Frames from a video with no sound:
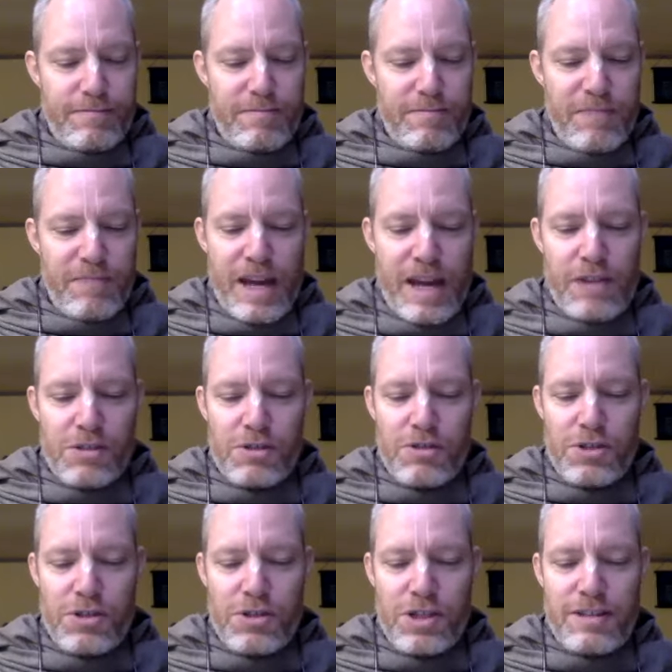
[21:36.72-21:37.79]
patterns on her
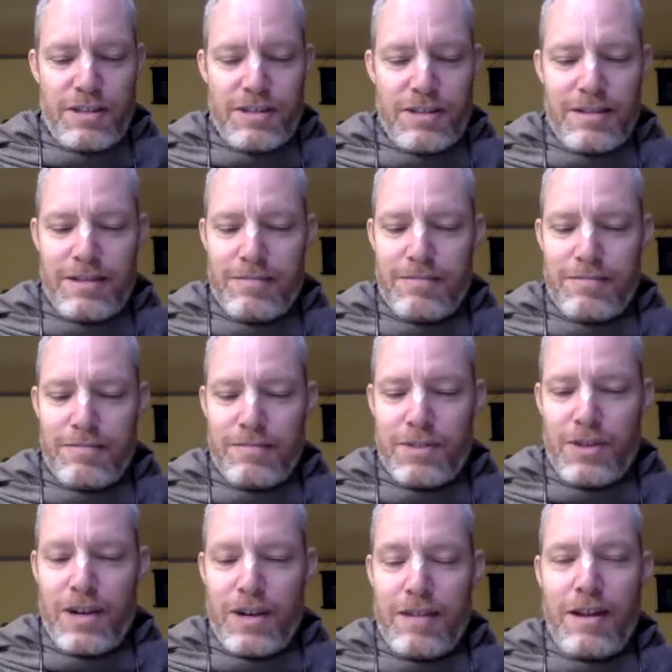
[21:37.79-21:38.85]
cheeks. So
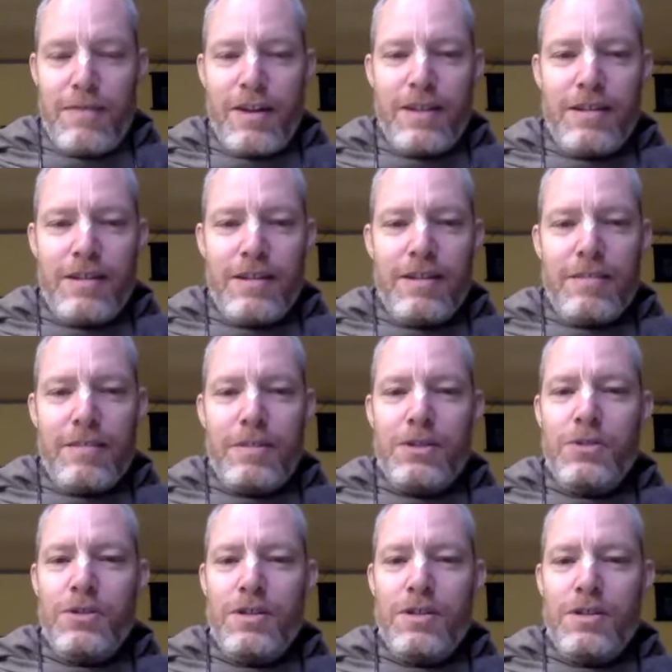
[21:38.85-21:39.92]
I've had the
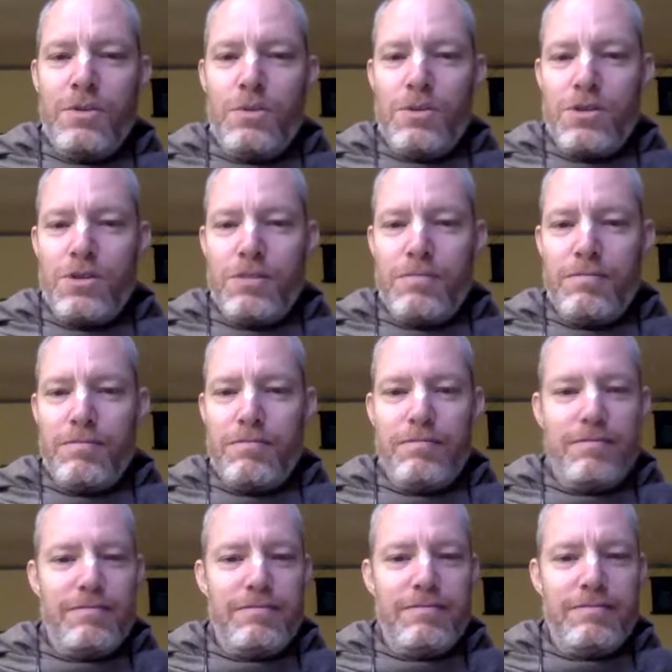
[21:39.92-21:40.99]
opportunity to worship
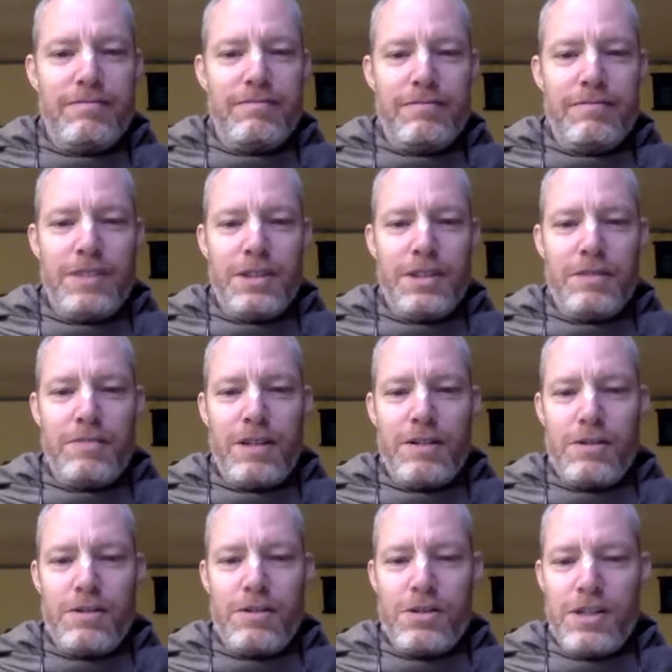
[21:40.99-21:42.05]
Radha
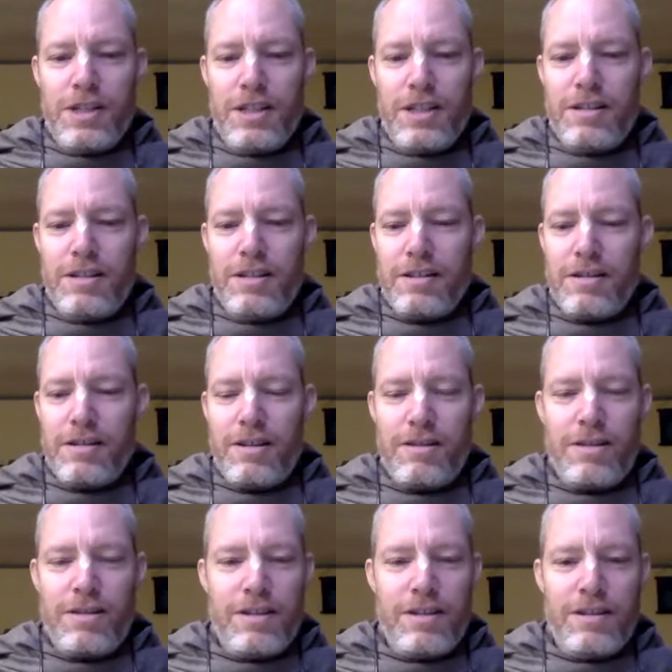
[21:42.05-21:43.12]
Krishna deities at
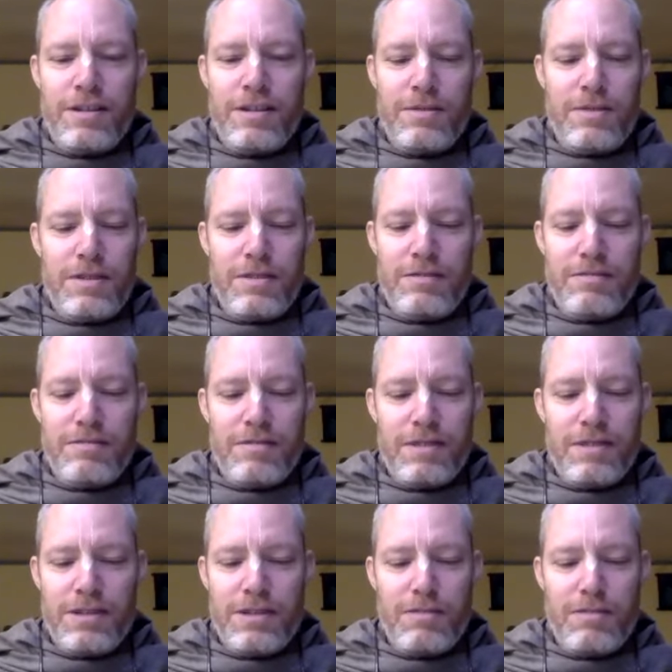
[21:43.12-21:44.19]
Saragrahi, and
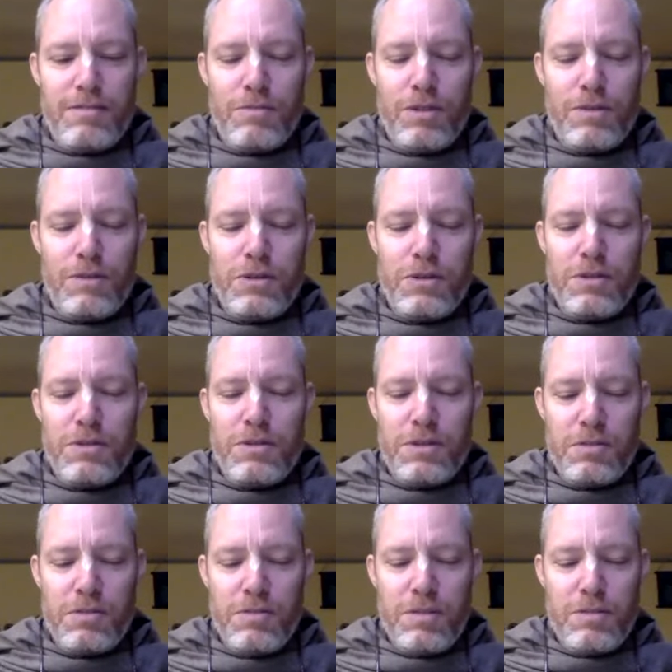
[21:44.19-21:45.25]
it's a wonderful service
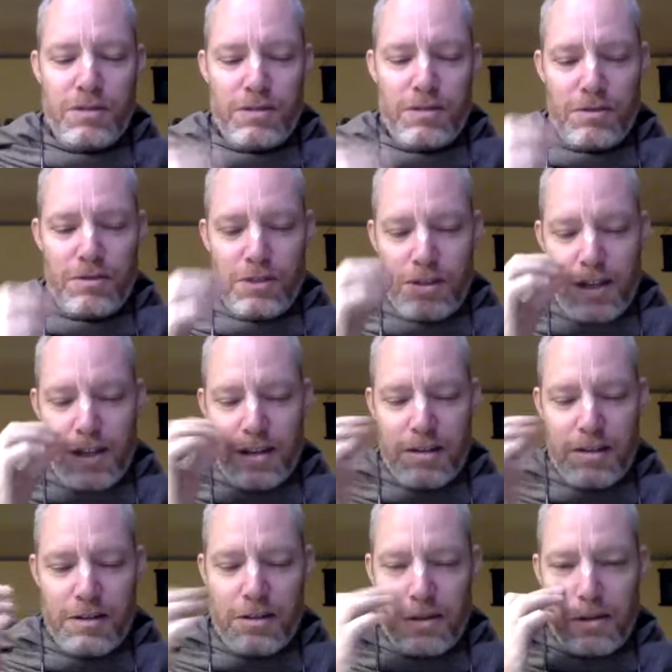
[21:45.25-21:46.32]
to be able to take a